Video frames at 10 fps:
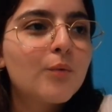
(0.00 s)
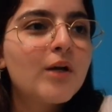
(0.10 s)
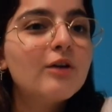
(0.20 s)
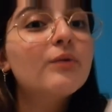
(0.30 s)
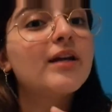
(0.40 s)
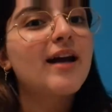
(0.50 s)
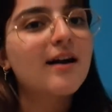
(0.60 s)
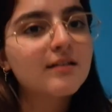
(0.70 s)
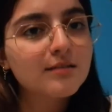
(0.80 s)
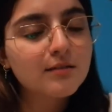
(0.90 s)
we
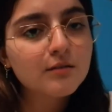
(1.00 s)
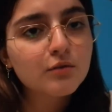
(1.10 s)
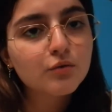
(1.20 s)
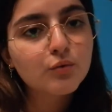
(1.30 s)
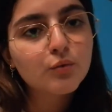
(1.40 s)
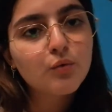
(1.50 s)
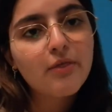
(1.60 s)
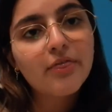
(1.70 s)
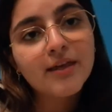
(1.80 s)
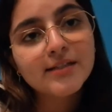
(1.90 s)
react
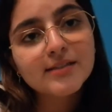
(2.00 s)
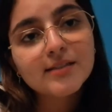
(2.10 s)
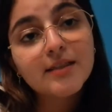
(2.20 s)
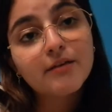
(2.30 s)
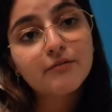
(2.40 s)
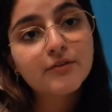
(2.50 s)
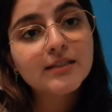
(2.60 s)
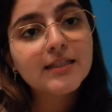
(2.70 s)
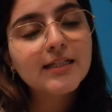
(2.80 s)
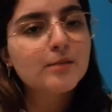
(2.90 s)
to things
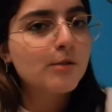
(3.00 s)
differently,